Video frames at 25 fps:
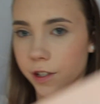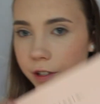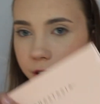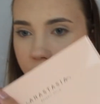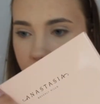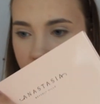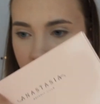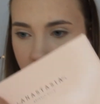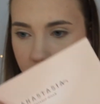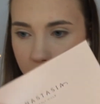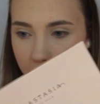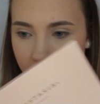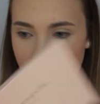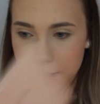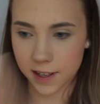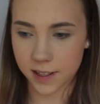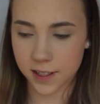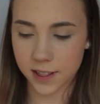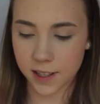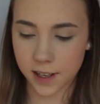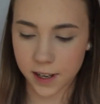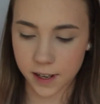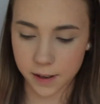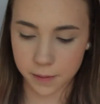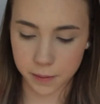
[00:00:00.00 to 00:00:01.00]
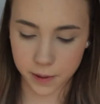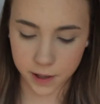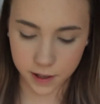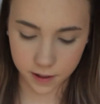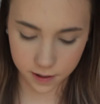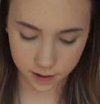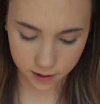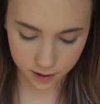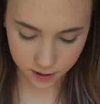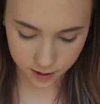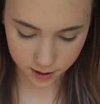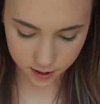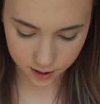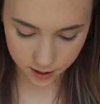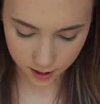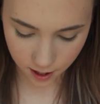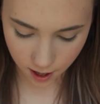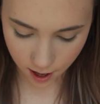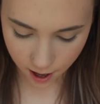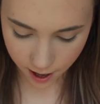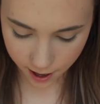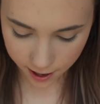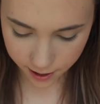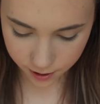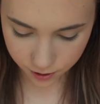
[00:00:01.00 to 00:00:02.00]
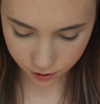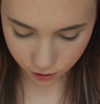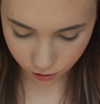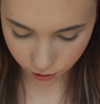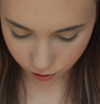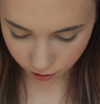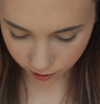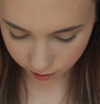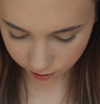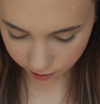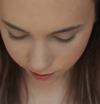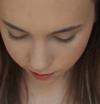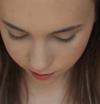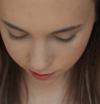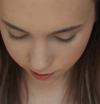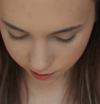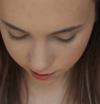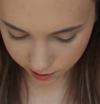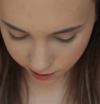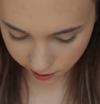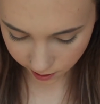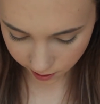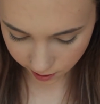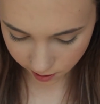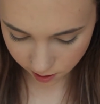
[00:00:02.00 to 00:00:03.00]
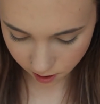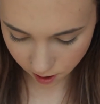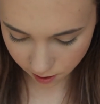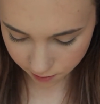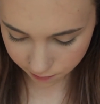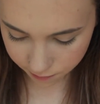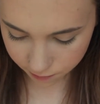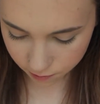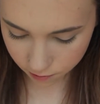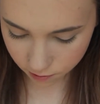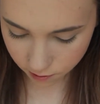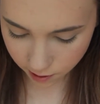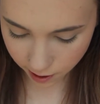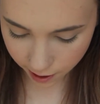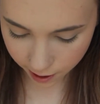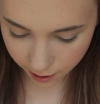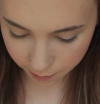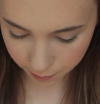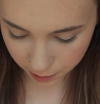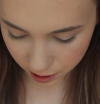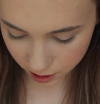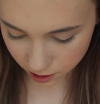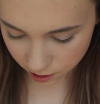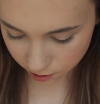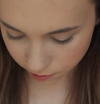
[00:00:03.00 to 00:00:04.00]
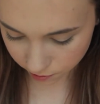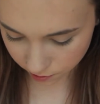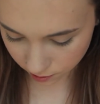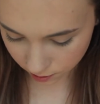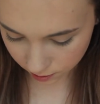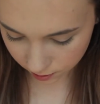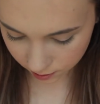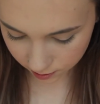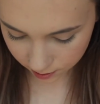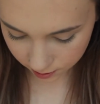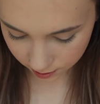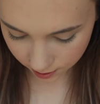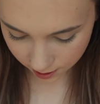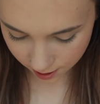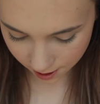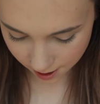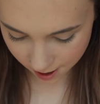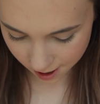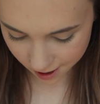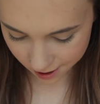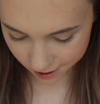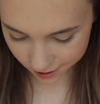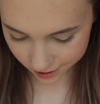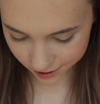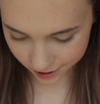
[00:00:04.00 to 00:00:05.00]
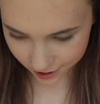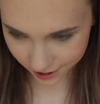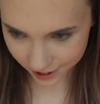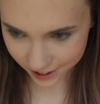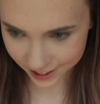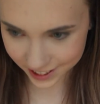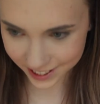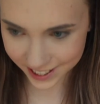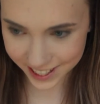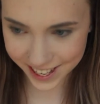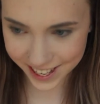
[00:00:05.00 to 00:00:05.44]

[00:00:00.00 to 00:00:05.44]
use this palette today because I do not use this thing enough for how much it was. So